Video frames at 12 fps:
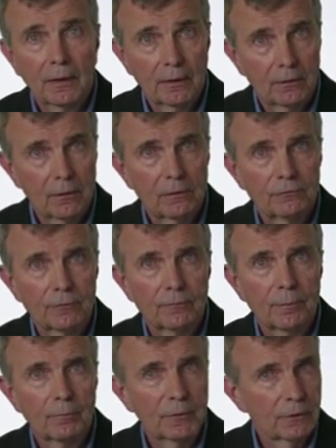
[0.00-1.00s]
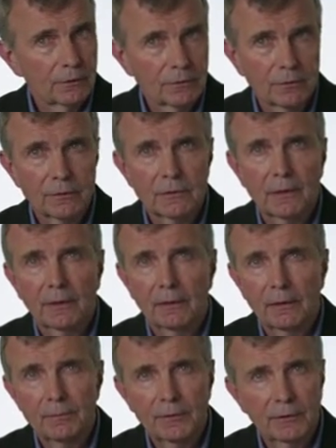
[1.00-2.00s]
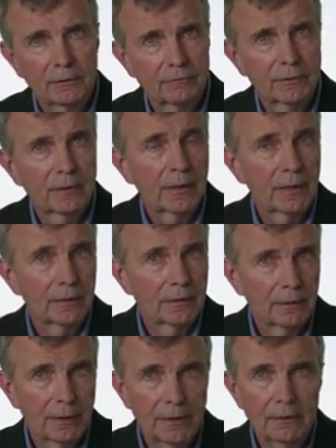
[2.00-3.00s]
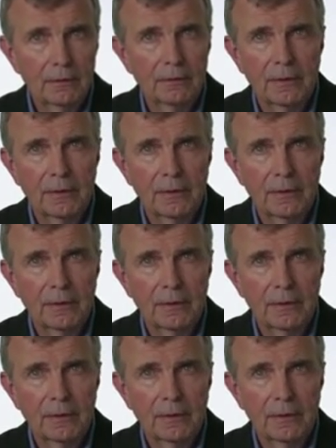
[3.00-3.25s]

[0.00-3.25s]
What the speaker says: And often, because of the sidearm delivery, they had the late